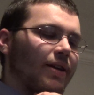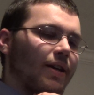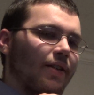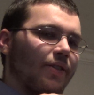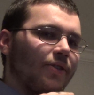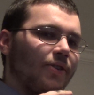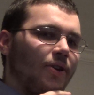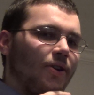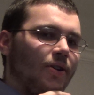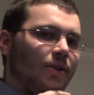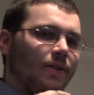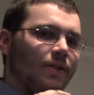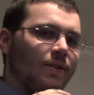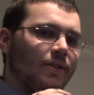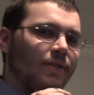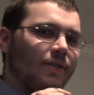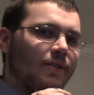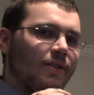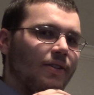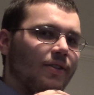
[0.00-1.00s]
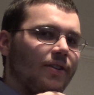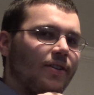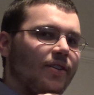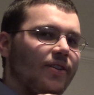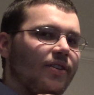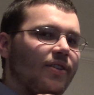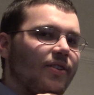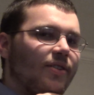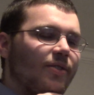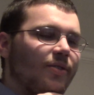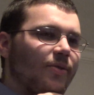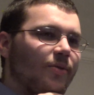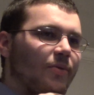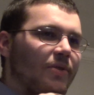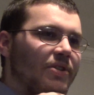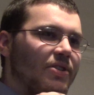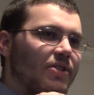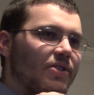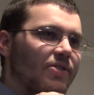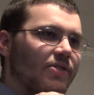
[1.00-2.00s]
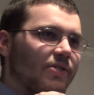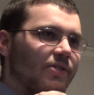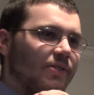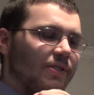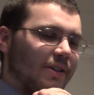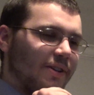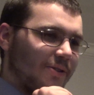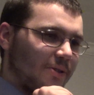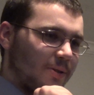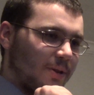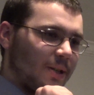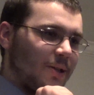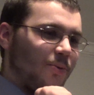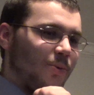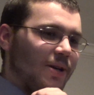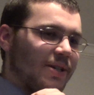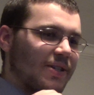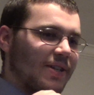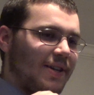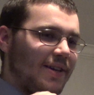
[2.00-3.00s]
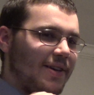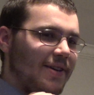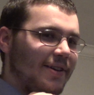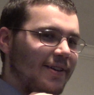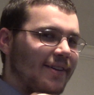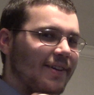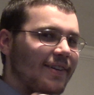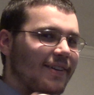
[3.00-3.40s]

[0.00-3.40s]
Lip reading: ethanol, which is literally whiskey.